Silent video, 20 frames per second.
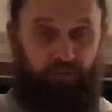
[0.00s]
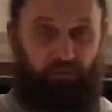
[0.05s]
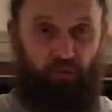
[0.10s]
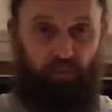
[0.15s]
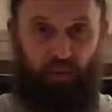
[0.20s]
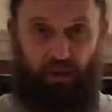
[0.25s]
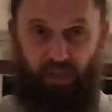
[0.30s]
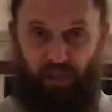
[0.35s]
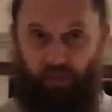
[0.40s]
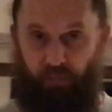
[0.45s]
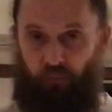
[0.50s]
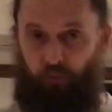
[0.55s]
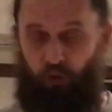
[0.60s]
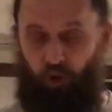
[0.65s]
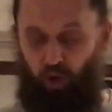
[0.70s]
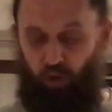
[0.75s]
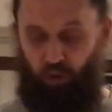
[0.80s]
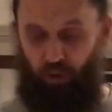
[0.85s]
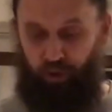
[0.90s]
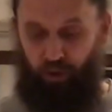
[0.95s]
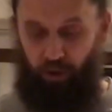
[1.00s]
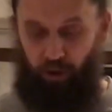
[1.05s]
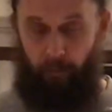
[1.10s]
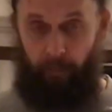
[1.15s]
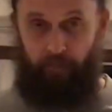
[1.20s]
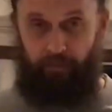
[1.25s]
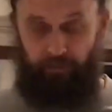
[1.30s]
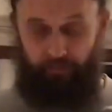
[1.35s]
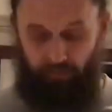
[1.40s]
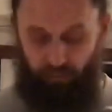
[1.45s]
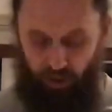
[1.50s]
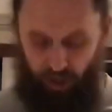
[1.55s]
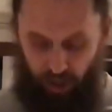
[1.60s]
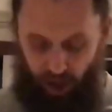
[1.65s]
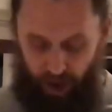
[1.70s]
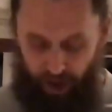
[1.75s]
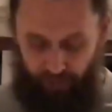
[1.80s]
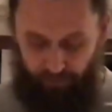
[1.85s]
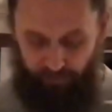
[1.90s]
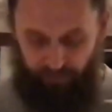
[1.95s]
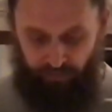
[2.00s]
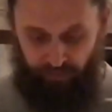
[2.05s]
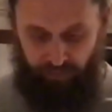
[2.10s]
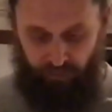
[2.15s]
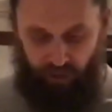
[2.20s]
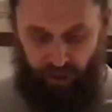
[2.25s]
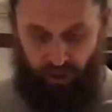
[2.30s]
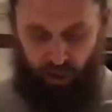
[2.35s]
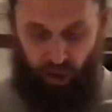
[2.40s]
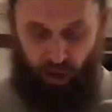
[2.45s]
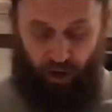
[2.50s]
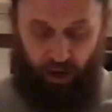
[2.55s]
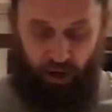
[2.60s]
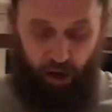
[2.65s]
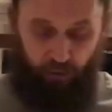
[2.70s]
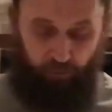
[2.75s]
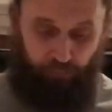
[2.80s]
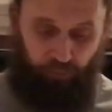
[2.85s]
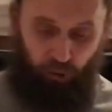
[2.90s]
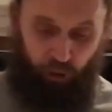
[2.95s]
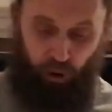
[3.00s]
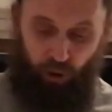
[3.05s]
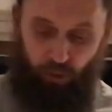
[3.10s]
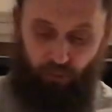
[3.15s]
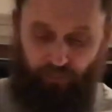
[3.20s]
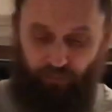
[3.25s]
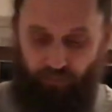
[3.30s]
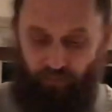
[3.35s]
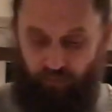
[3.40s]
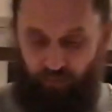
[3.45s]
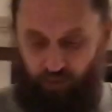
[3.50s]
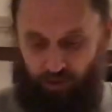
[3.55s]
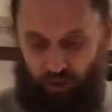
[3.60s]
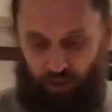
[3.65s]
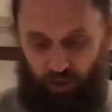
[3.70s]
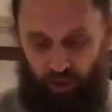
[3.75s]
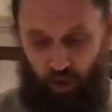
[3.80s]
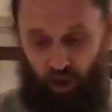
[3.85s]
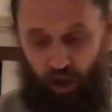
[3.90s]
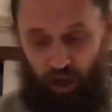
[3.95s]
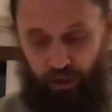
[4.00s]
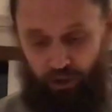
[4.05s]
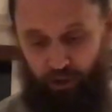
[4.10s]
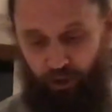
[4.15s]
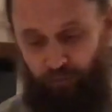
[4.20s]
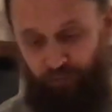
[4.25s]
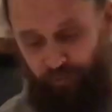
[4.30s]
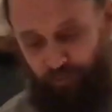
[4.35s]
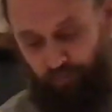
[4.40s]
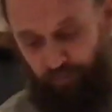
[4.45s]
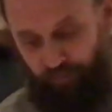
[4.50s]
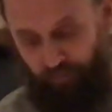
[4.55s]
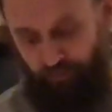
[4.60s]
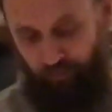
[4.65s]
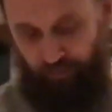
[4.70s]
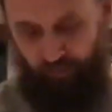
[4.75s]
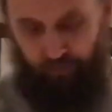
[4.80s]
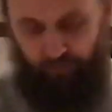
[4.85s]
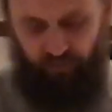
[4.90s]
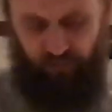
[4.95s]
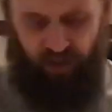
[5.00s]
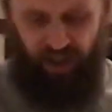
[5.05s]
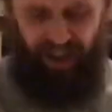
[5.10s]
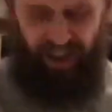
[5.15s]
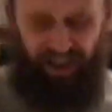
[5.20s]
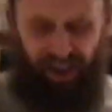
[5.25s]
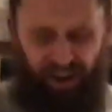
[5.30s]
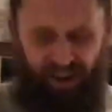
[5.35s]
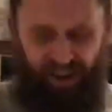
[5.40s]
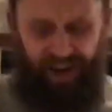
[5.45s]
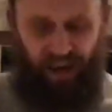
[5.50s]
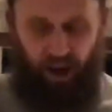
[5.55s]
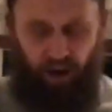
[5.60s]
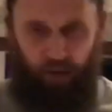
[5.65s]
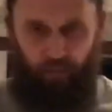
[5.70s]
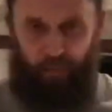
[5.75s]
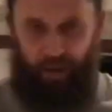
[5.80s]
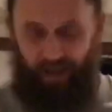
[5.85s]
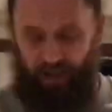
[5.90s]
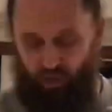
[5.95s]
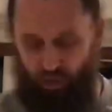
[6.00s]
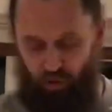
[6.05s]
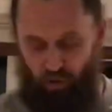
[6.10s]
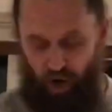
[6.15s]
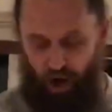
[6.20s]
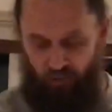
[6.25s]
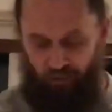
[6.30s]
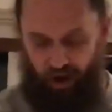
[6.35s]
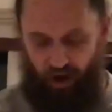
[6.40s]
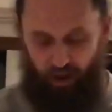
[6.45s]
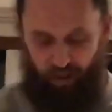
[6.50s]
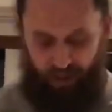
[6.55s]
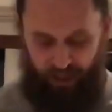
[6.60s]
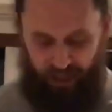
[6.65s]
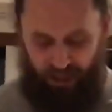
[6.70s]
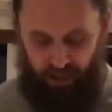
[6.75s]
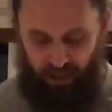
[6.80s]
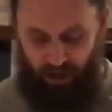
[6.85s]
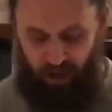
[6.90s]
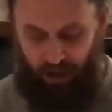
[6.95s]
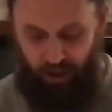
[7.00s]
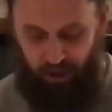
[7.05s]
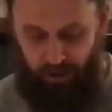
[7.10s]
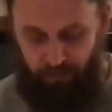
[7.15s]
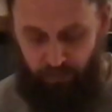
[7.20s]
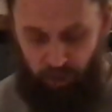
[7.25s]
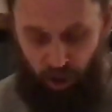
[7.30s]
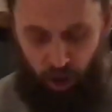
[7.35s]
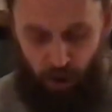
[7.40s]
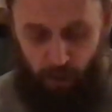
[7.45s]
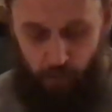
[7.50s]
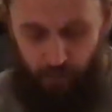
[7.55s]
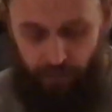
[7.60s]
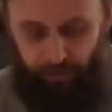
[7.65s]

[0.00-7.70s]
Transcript: to have to bring some foil with you, okay? So enough foil to kind of line out a baking tray around at this side. So